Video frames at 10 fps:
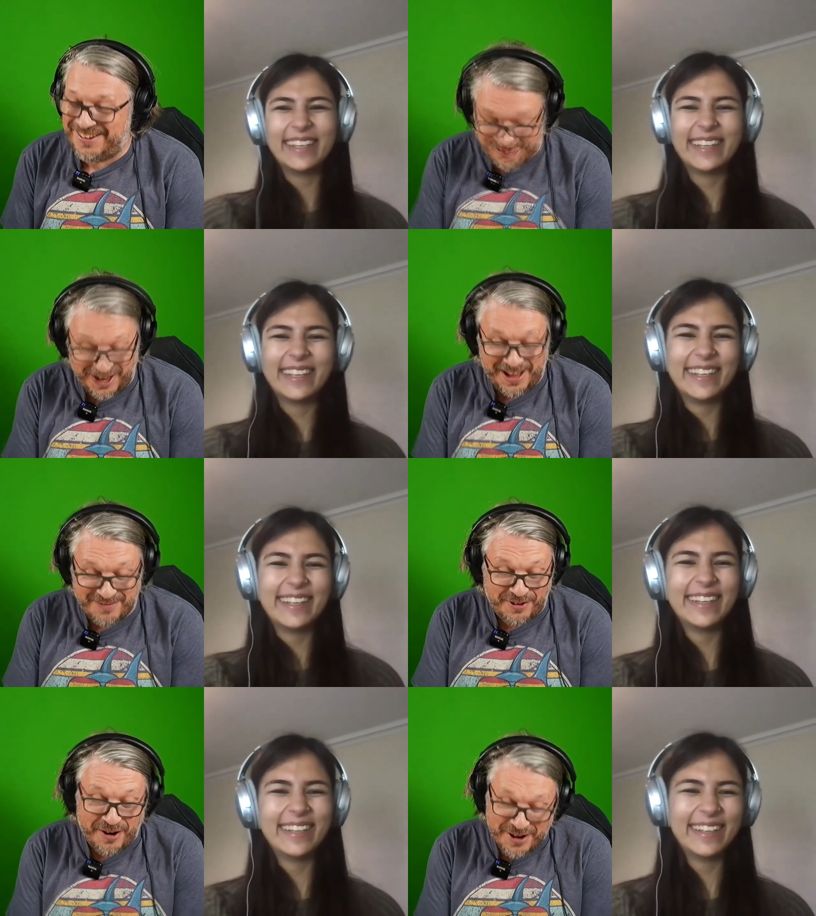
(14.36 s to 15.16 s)
Speaker 1: well, I
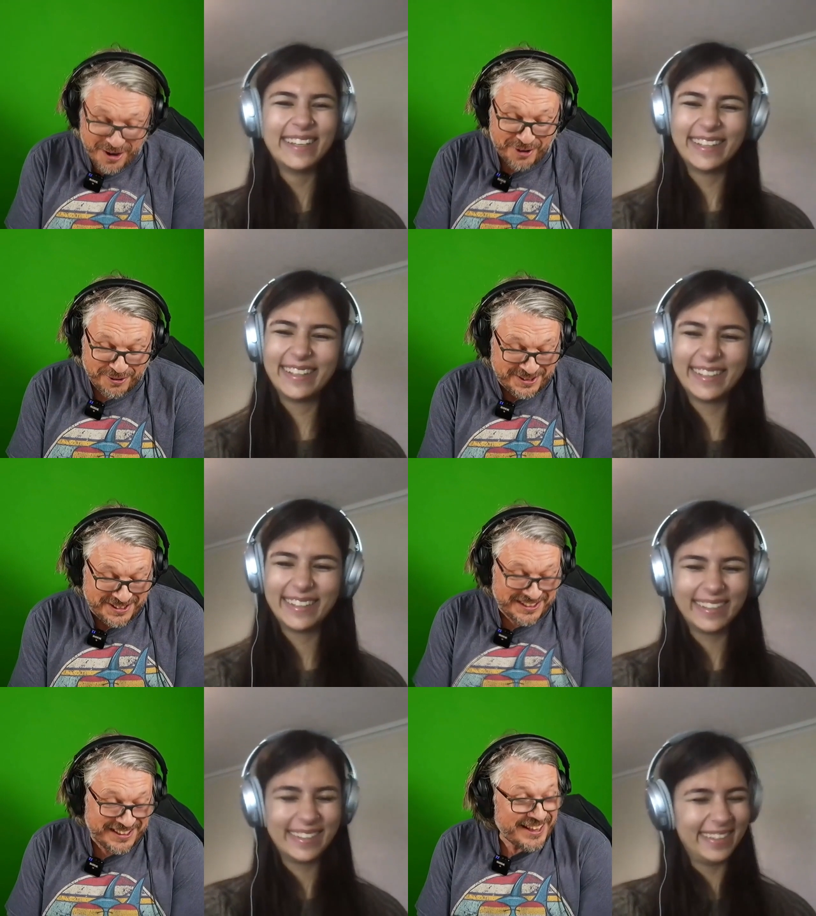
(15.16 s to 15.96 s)
am very old.
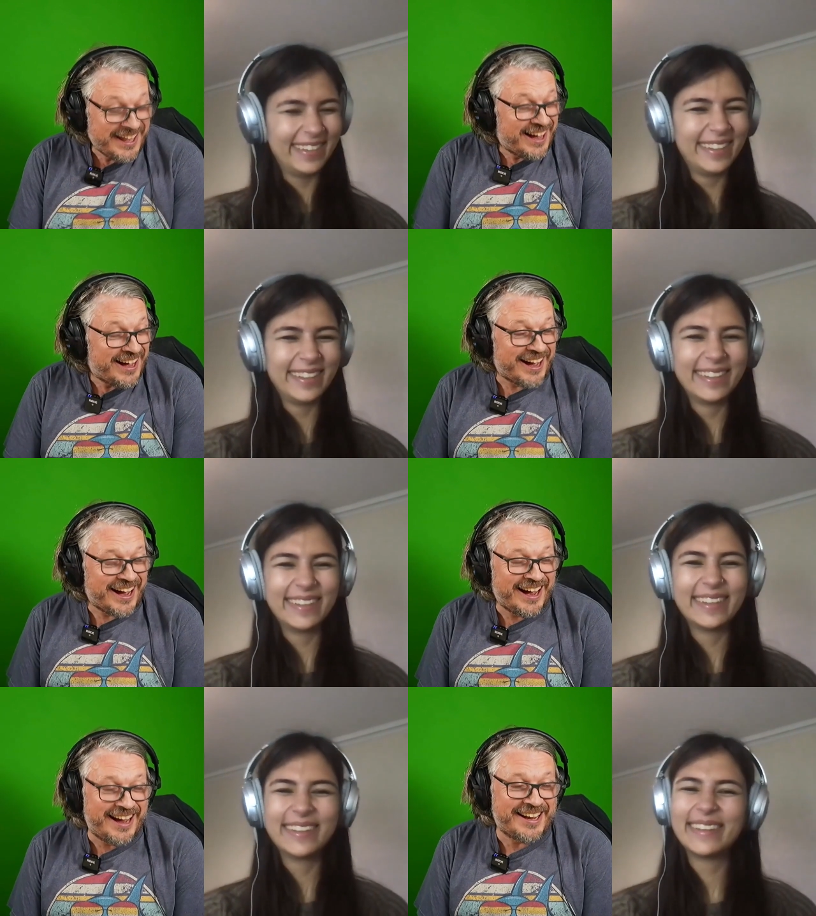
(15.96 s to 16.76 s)

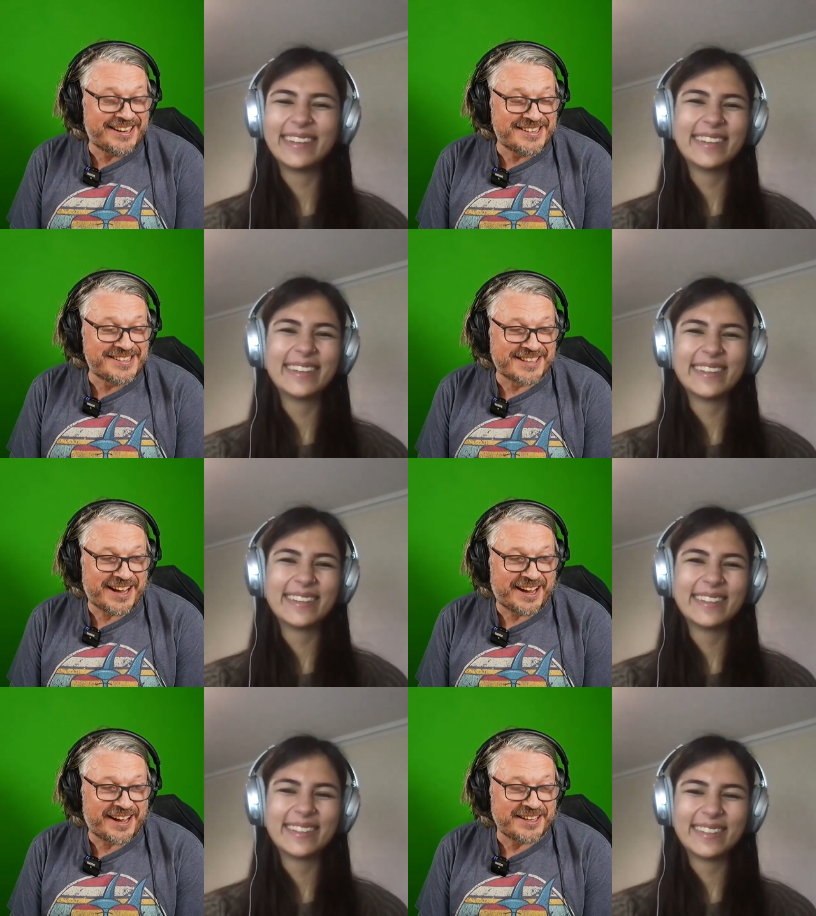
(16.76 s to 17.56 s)
Uh, and
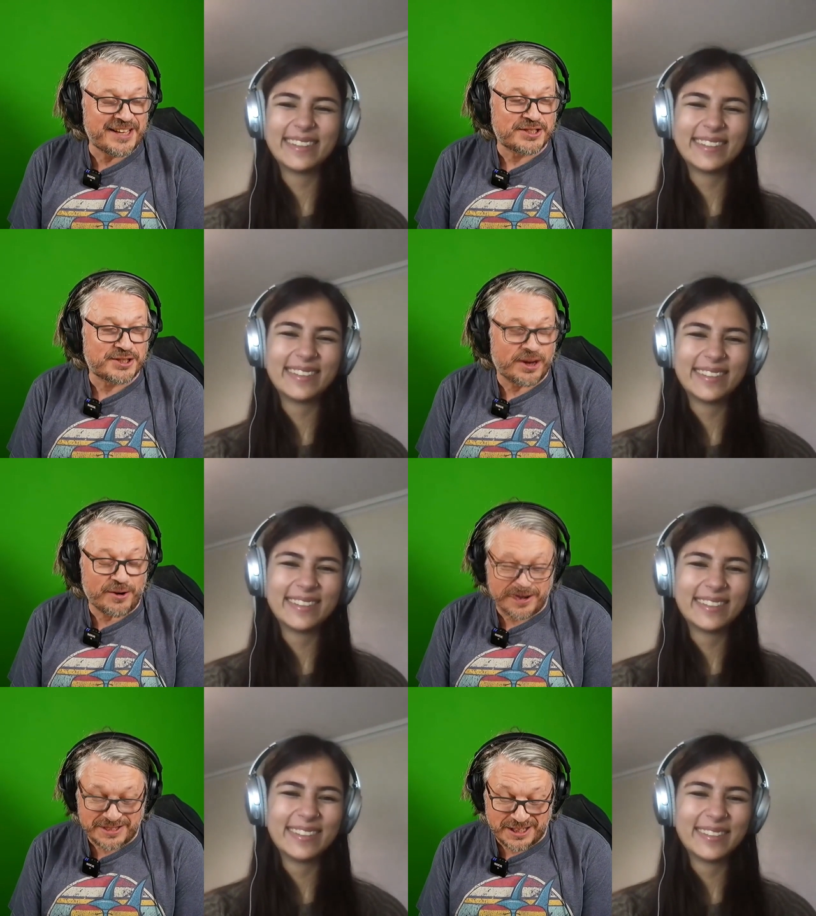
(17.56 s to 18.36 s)
uh, yes, yeah,
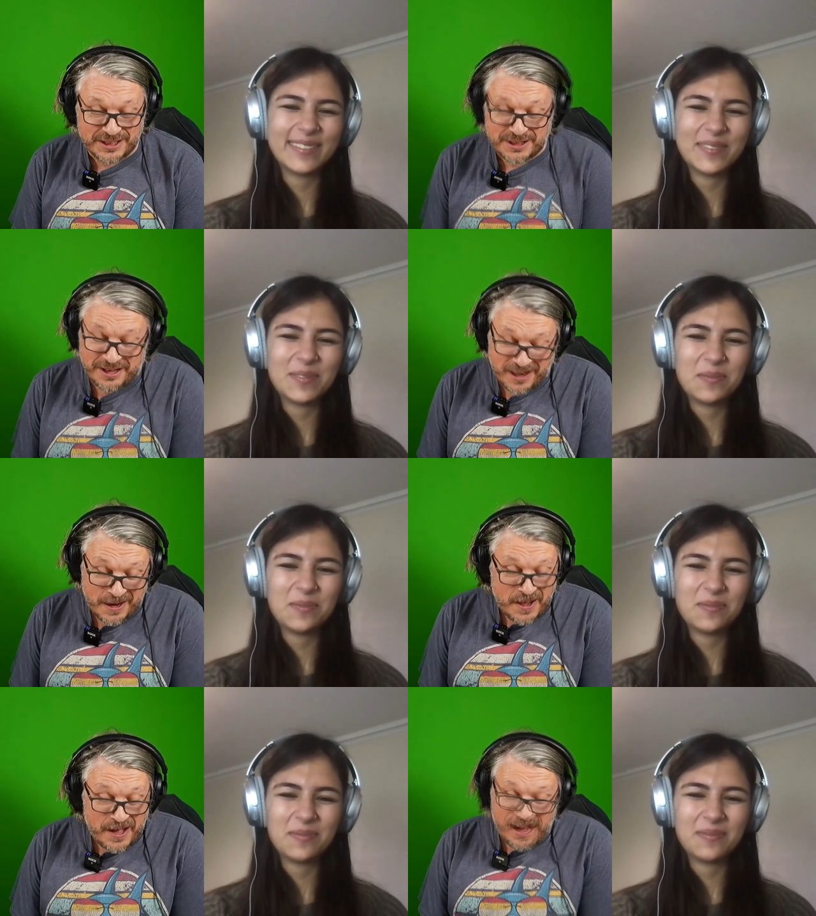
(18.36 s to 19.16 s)
so just
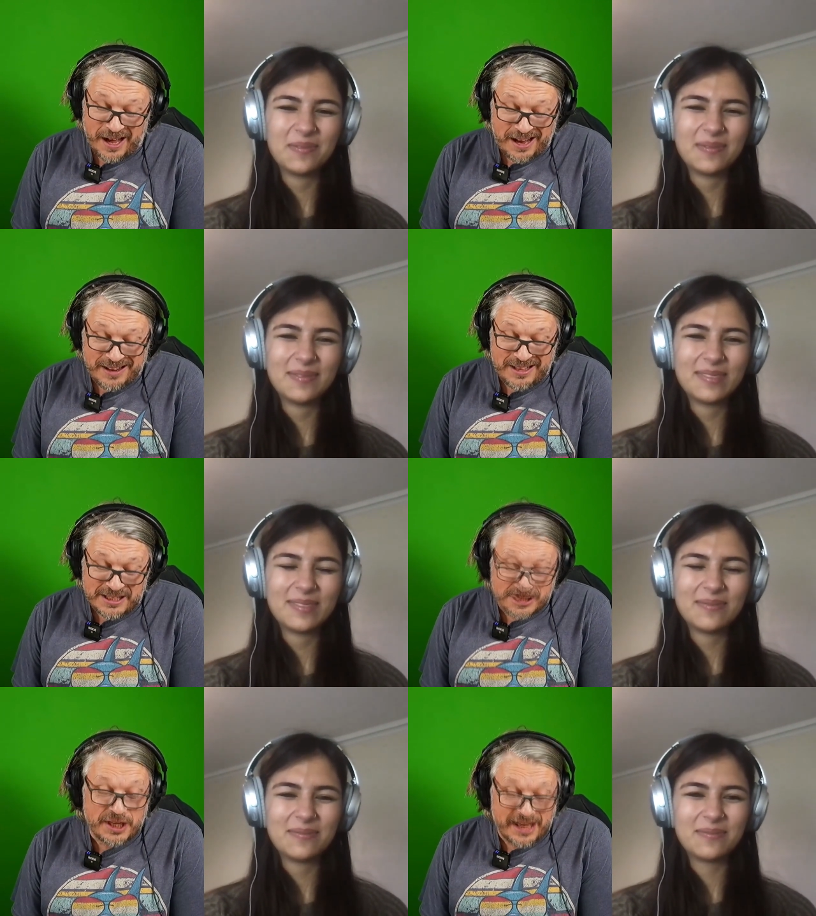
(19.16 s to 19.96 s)
uh,
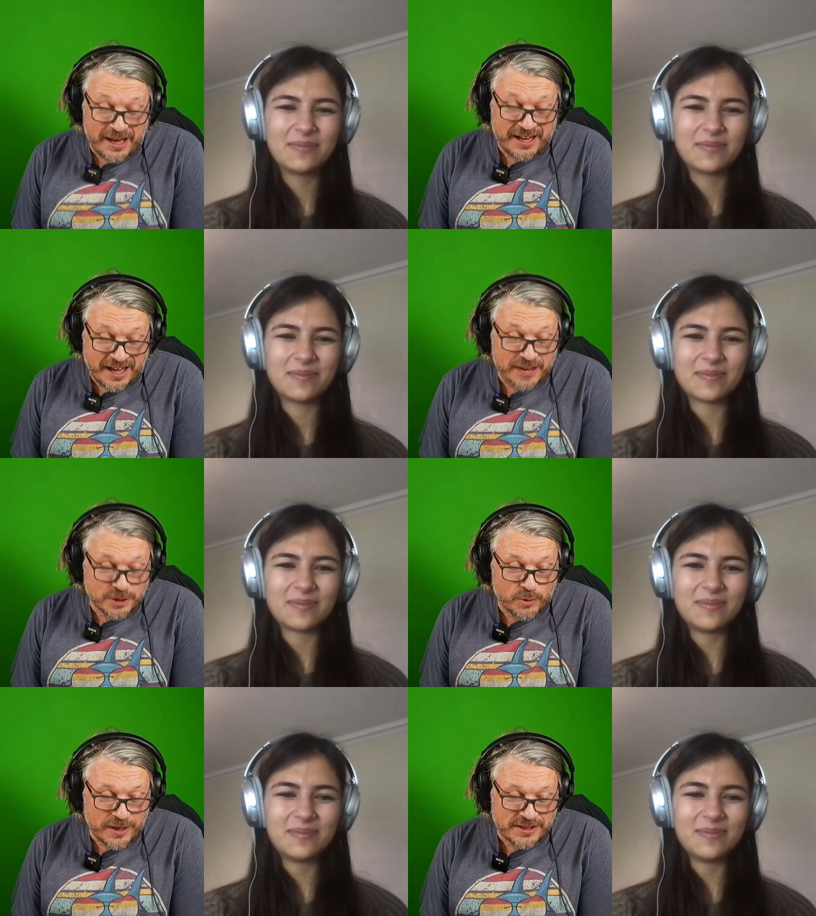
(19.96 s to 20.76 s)
it's the uh,
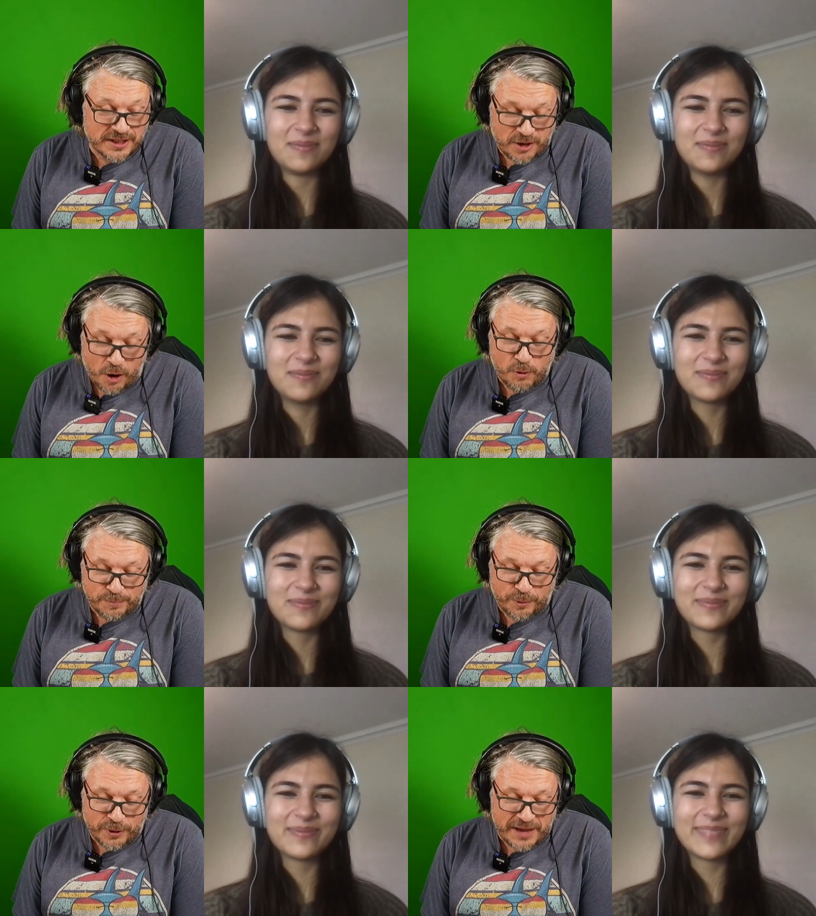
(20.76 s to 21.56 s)
Kings of Wessex
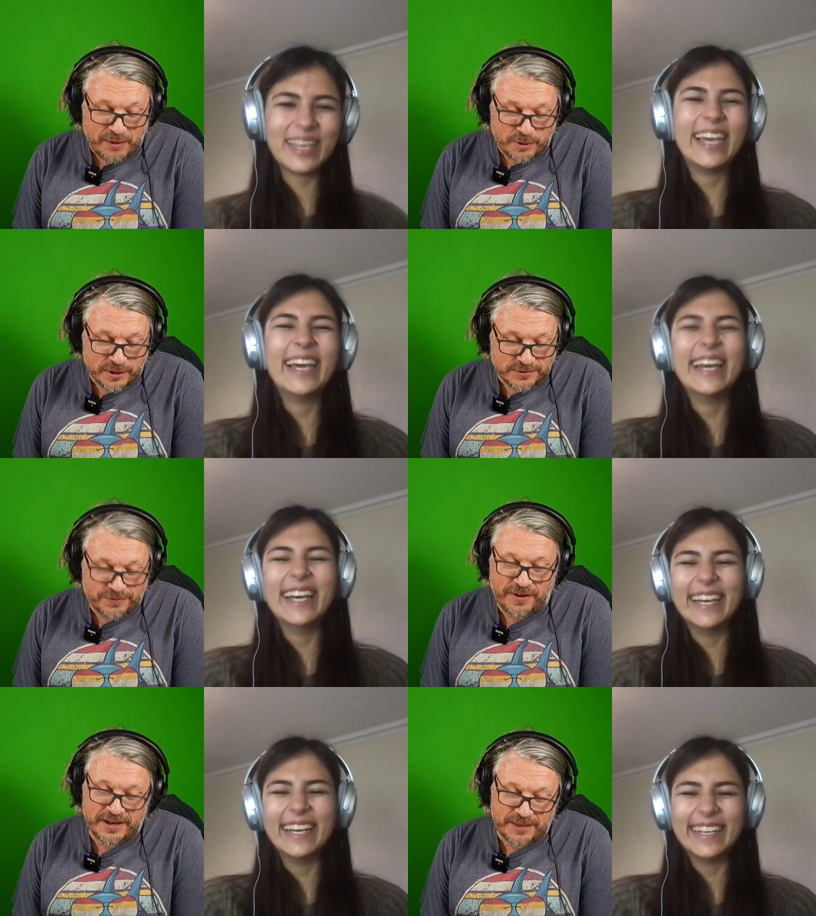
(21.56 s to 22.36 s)
Old Boy Network has
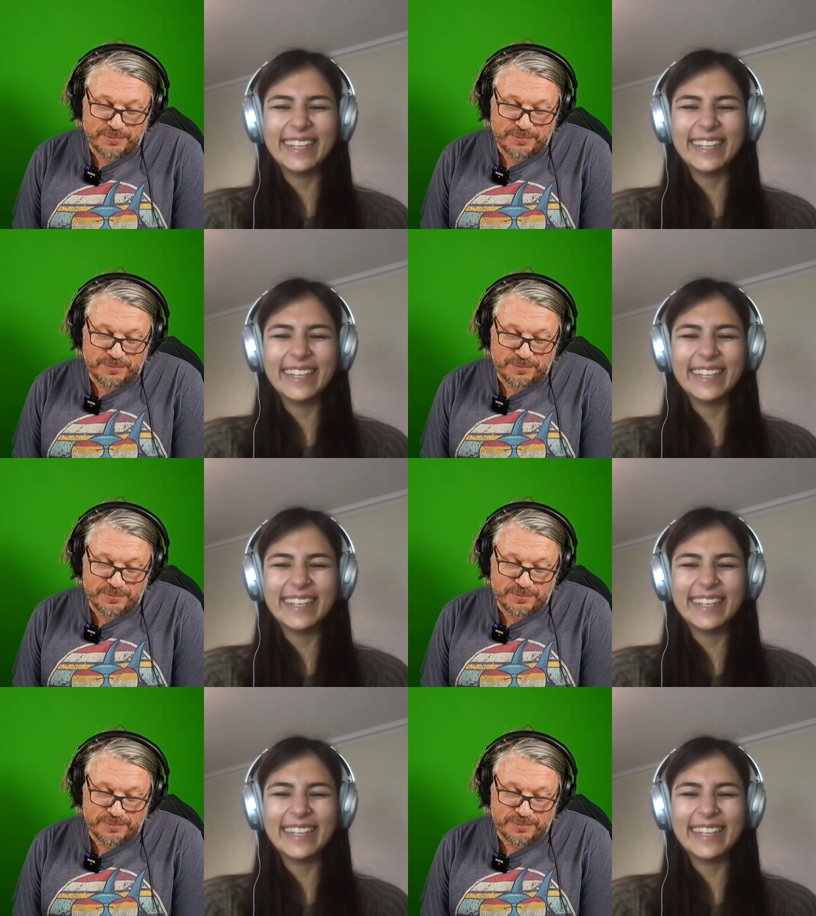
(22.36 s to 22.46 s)
finally